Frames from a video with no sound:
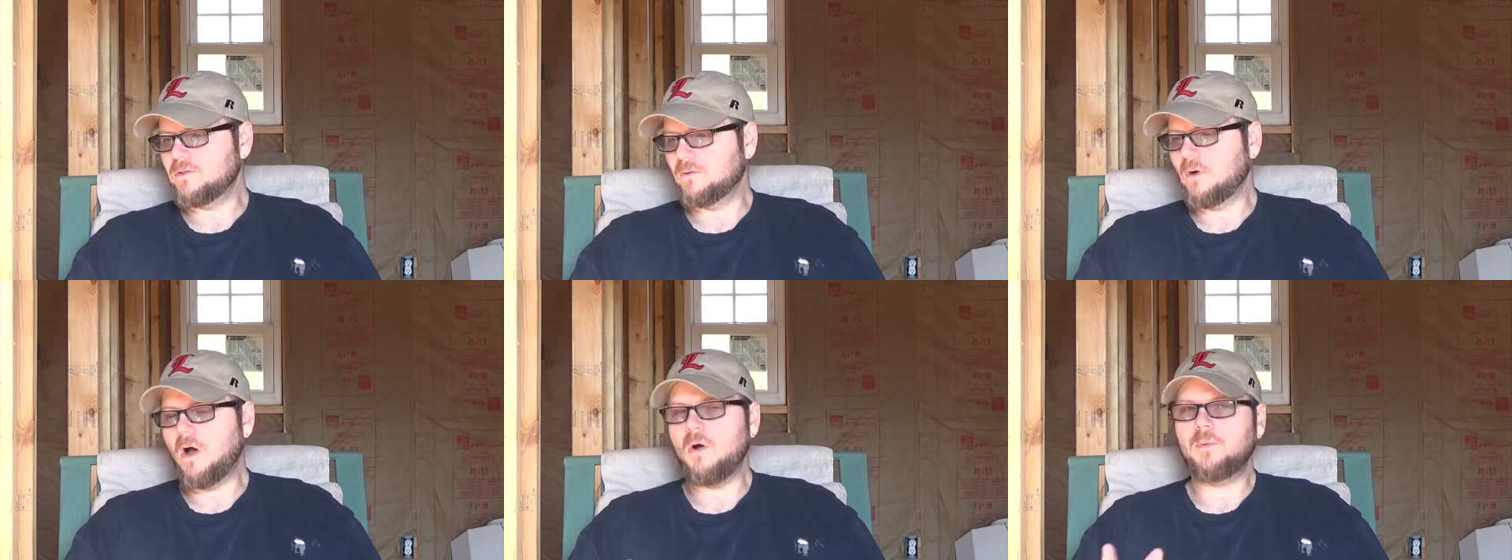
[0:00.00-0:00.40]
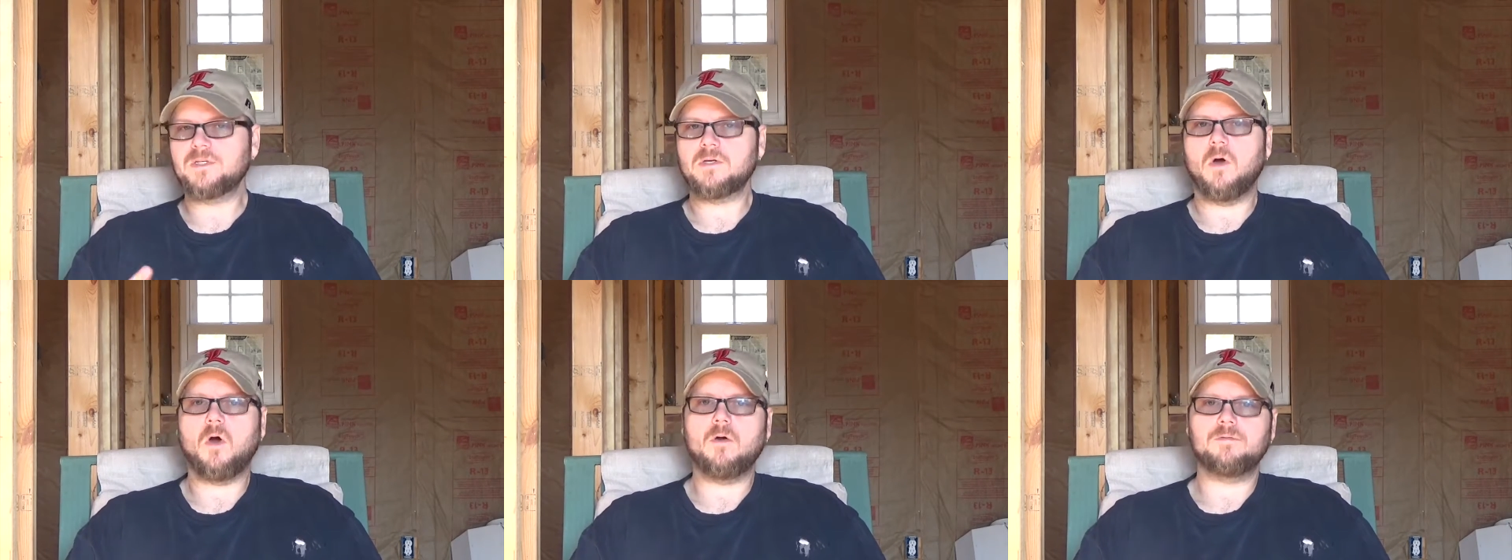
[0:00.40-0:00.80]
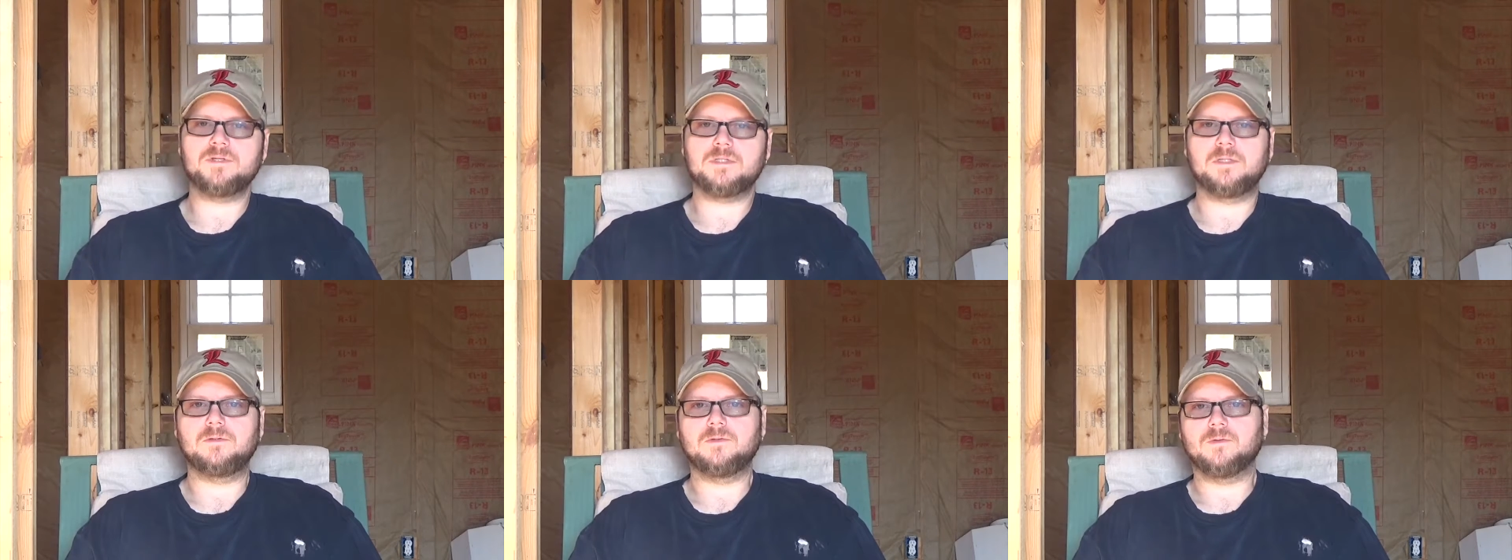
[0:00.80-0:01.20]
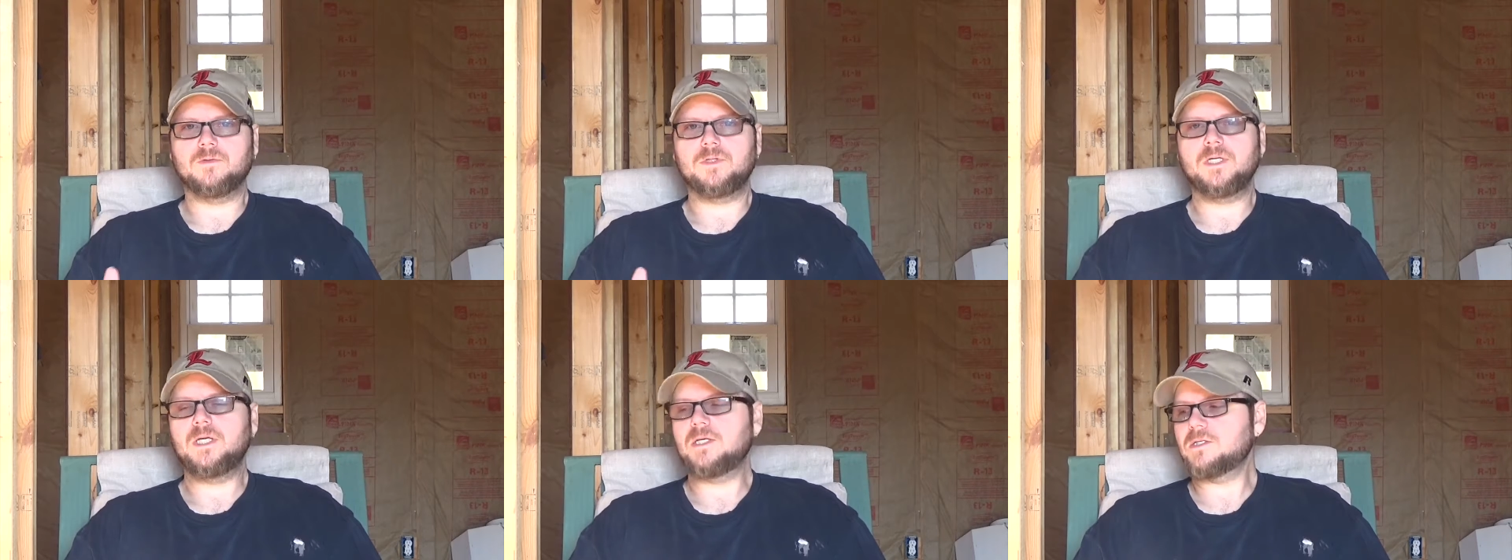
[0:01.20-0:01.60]
They're always harvesting their
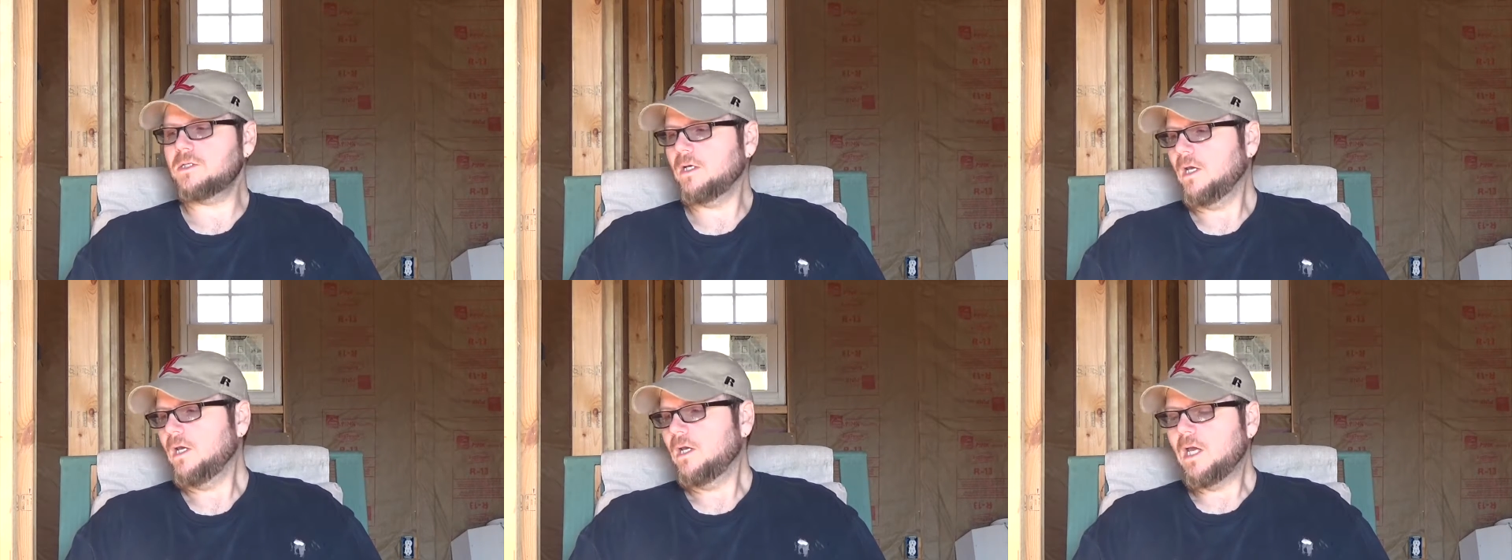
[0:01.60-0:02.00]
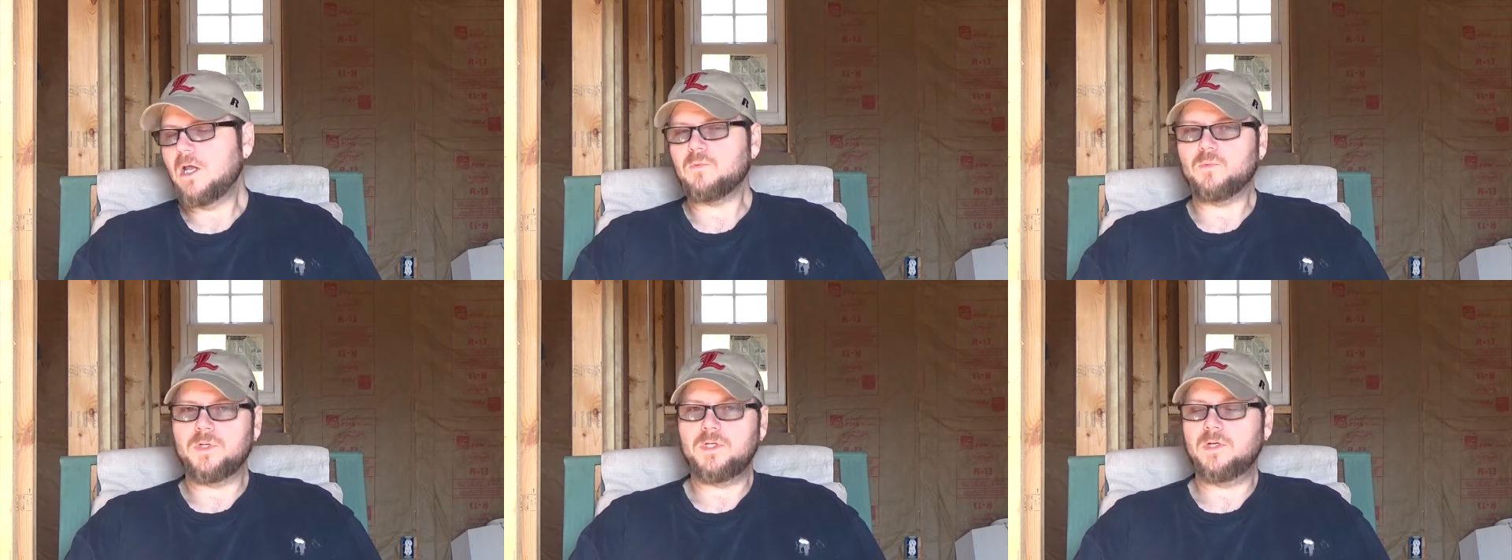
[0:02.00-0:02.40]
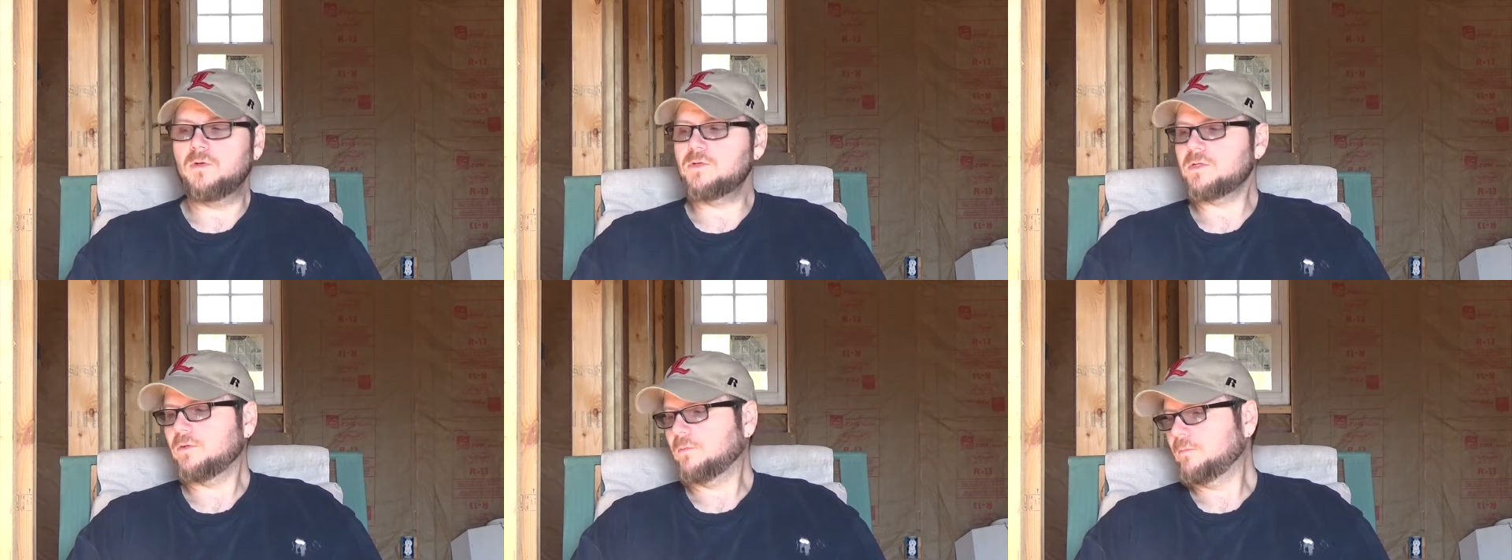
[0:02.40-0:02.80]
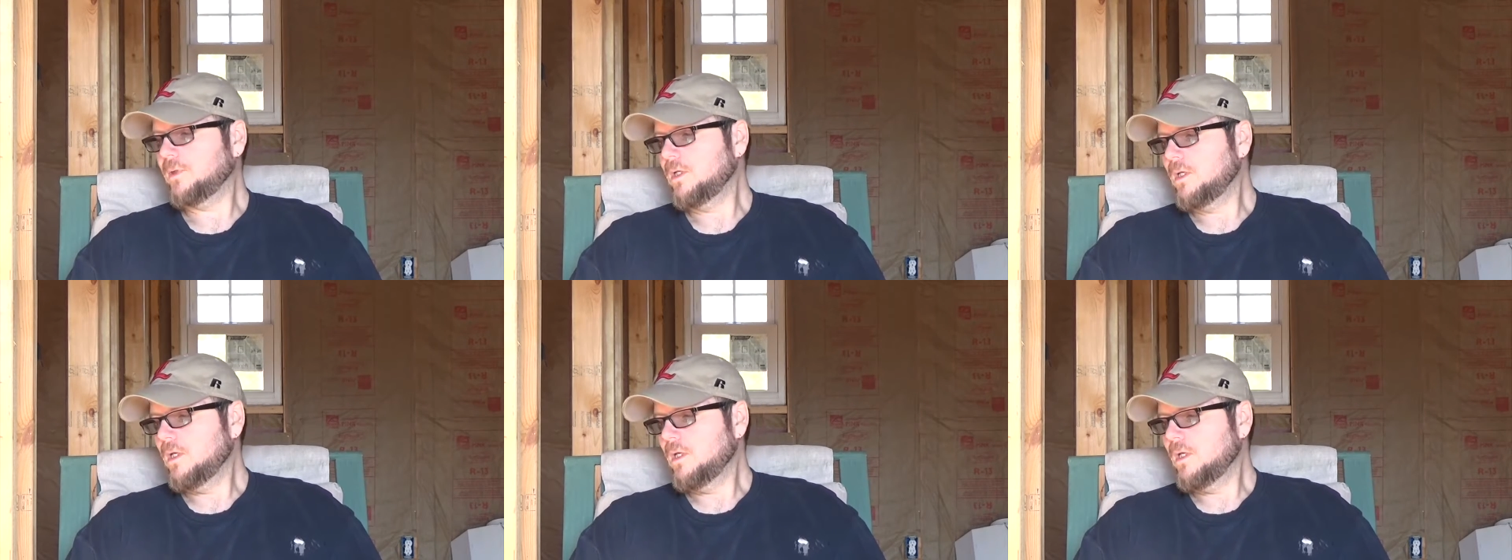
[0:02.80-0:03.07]
yeast and reusing them.